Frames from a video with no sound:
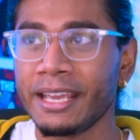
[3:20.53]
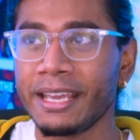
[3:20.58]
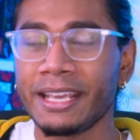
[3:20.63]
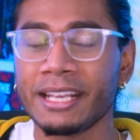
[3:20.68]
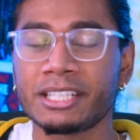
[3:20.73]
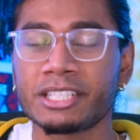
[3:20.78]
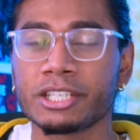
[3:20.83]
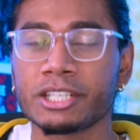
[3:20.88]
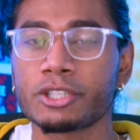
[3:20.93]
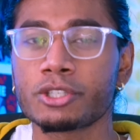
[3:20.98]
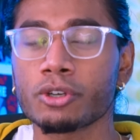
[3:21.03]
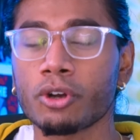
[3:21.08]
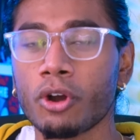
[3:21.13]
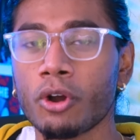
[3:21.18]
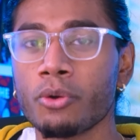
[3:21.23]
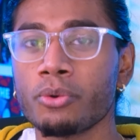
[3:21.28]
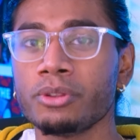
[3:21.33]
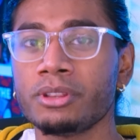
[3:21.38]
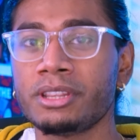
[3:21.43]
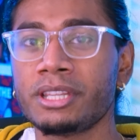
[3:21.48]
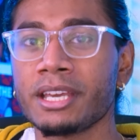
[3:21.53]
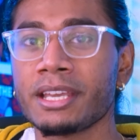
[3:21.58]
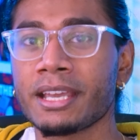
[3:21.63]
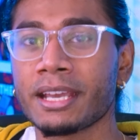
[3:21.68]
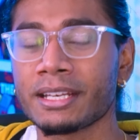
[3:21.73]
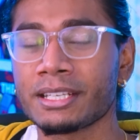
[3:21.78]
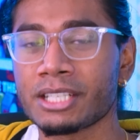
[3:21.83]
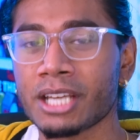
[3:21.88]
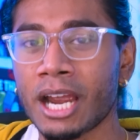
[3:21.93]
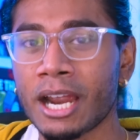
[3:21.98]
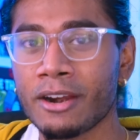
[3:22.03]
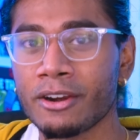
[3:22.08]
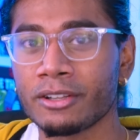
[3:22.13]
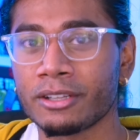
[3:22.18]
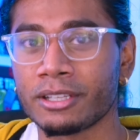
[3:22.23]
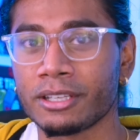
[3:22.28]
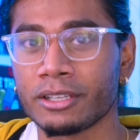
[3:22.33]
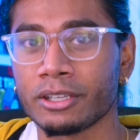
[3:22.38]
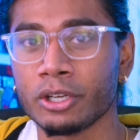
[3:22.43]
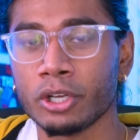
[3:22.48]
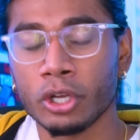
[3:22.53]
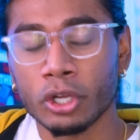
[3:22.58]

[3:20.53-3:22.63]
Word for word: It's its own thing entirely.